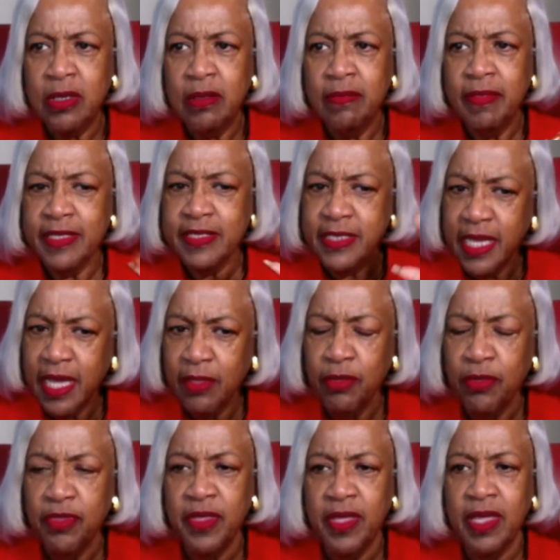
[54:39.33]
That's the other
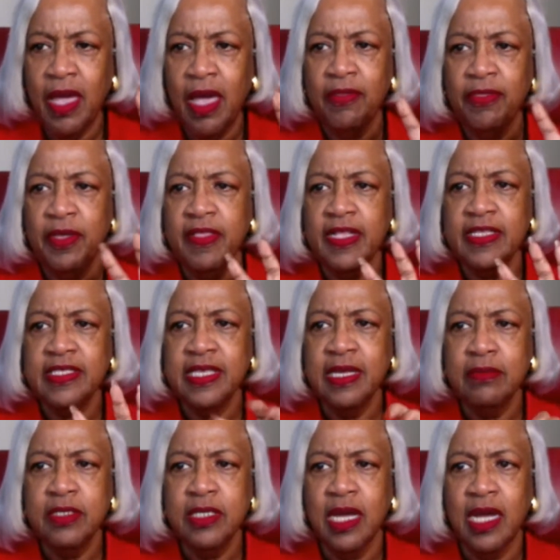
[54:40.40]
thing. I think that
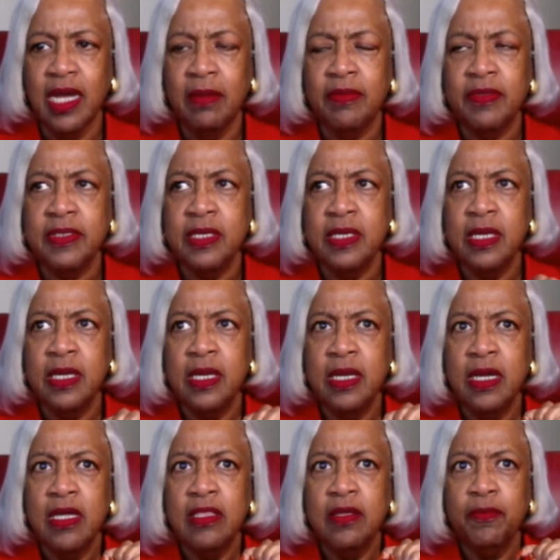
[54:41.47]
sometimes
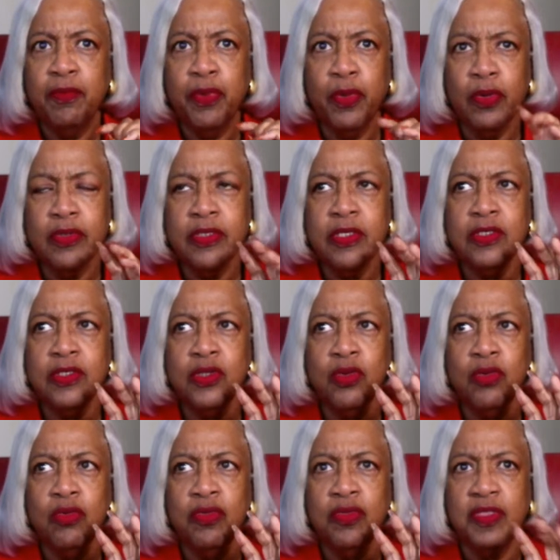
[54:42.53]
the persons who
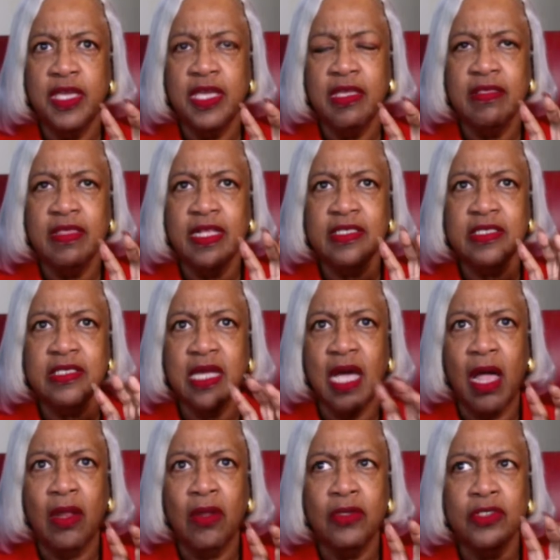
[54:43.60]
think that
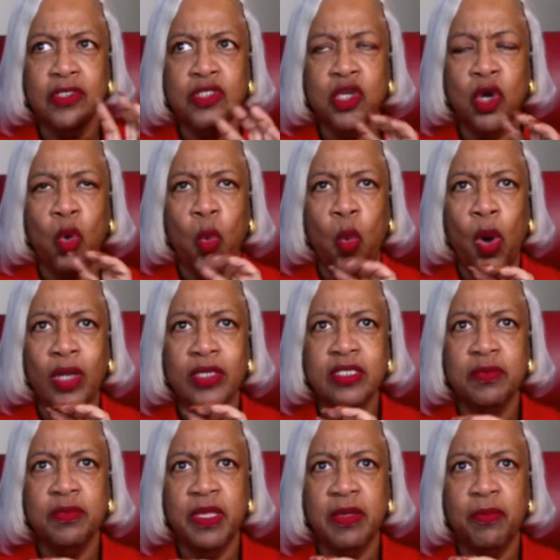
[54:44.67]
scholars don't want to
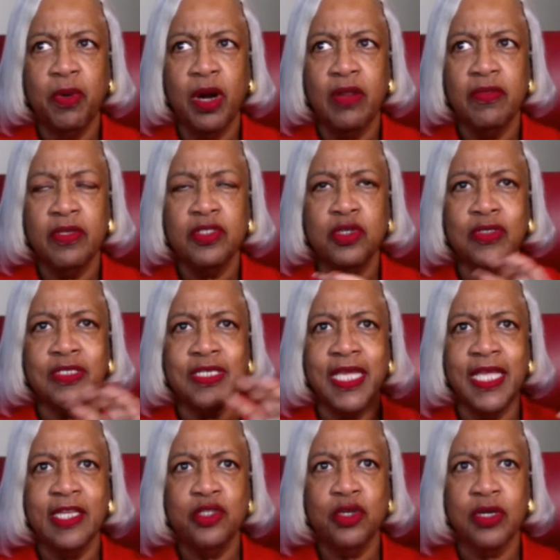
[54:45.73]
be part of the church
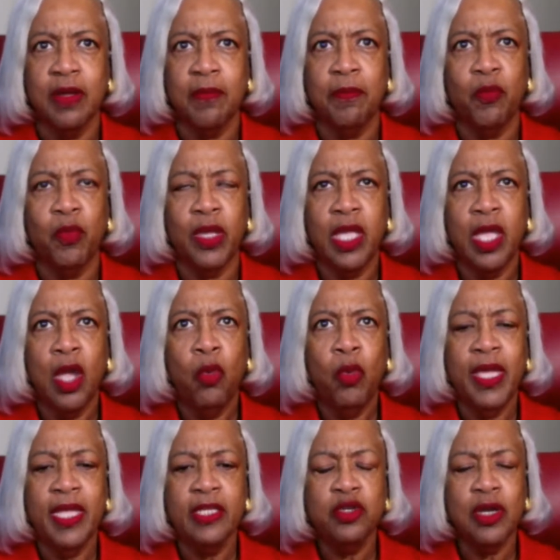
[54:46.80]
we
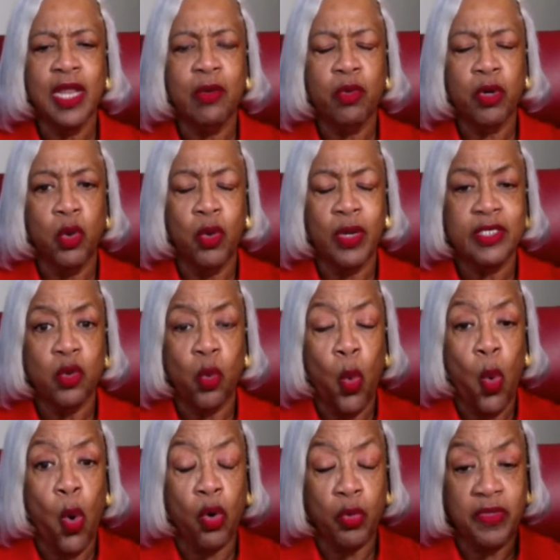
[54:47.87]
enter like we're going to
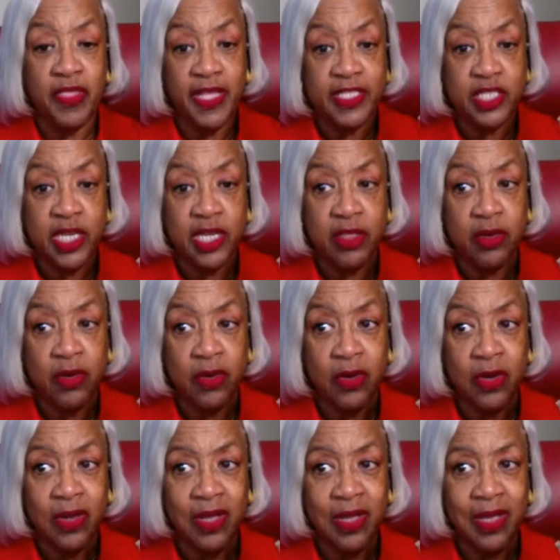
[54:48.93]
war with each other.
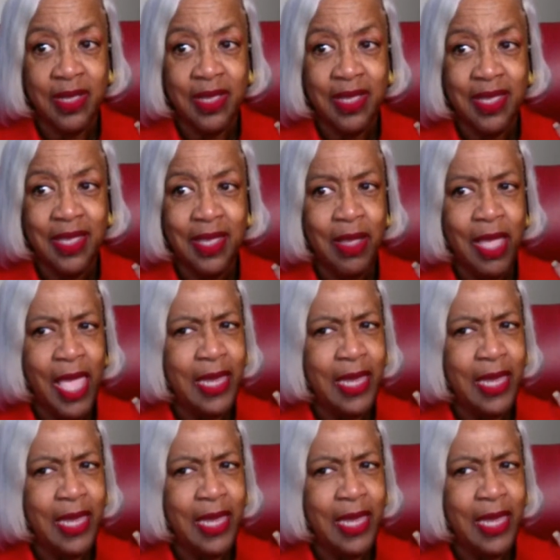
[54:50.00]
We don't